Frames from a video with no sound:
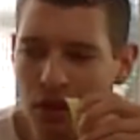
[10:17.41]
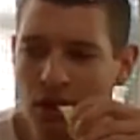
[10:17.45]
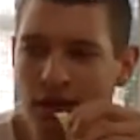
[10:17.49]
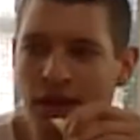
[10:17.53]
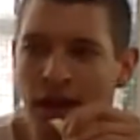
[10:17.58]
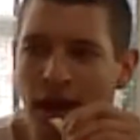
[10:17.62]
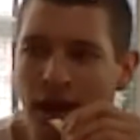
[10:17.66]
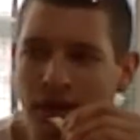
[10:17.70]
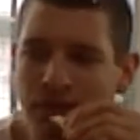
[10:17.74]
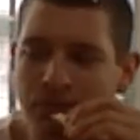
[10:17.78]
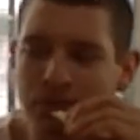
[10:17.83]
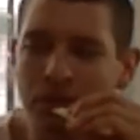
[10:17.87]

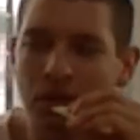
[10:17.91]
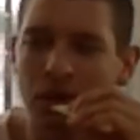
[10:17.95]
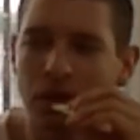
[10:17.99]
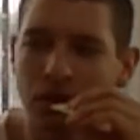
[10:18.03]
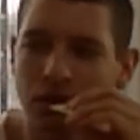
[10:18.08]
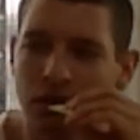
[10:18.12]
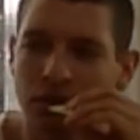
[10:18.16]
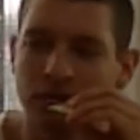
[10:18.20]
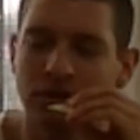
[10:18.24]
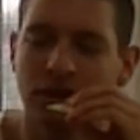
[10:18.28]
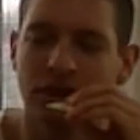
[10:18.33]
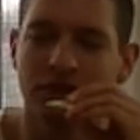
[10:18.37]
Yeah,
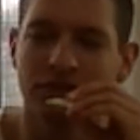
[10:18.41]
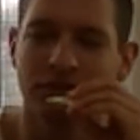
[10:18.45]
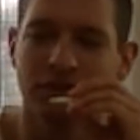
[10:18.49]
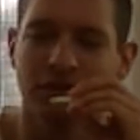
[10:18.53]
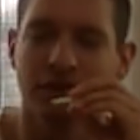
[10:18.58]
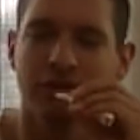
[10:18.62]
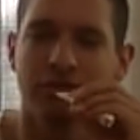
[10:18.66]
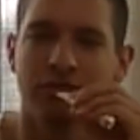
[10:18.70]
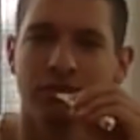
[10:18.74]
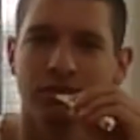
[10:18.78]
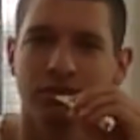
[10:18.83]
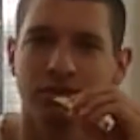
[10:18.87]
you can taste the
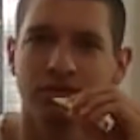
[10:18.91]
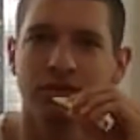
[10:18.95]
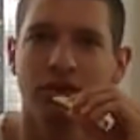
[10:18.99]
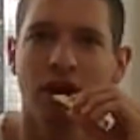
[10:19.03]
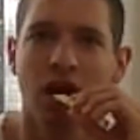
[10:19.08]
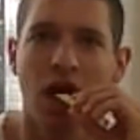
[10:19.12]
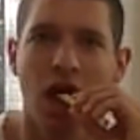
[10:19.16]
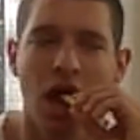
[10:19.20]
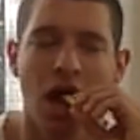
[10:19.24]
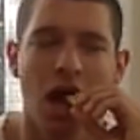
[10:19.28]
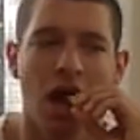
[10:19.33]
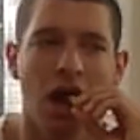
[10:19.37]
difference.
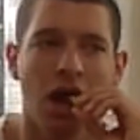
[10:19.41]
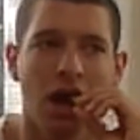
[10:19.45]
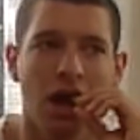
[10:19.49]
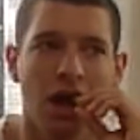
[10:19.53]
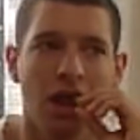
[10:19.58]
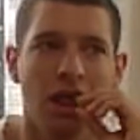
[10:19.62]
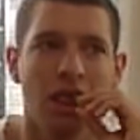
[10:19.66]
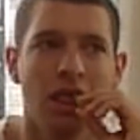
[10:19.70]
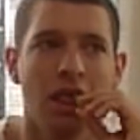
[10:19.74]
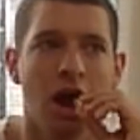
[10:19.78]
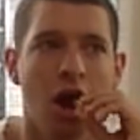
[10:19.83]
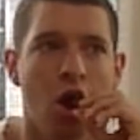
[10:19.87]

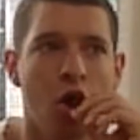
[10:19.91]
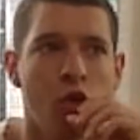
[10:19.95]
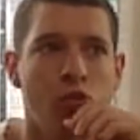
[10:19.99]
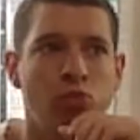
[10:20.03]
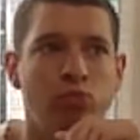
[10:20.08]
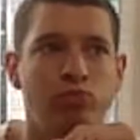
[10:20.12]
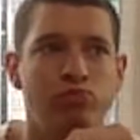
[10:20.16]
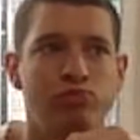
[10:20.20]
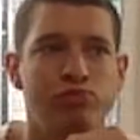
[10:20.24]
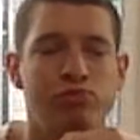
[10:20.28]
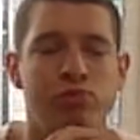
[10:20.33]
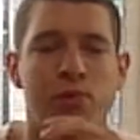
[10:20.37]

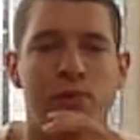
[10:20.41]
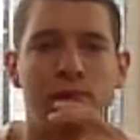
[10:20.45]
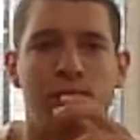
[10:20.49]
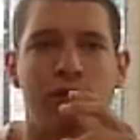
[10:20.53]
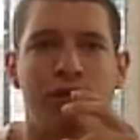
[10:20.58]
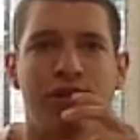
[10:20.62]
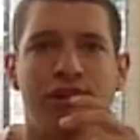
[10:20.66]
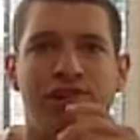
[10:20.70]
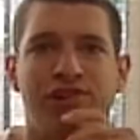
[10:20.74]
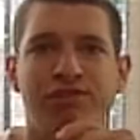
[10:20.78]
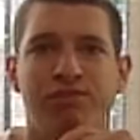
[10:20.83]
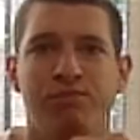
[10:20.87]
It's more
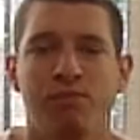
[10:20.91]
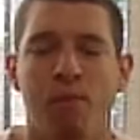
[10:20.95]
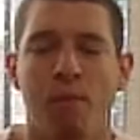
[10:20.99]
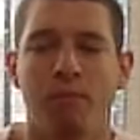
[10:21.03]
crisp.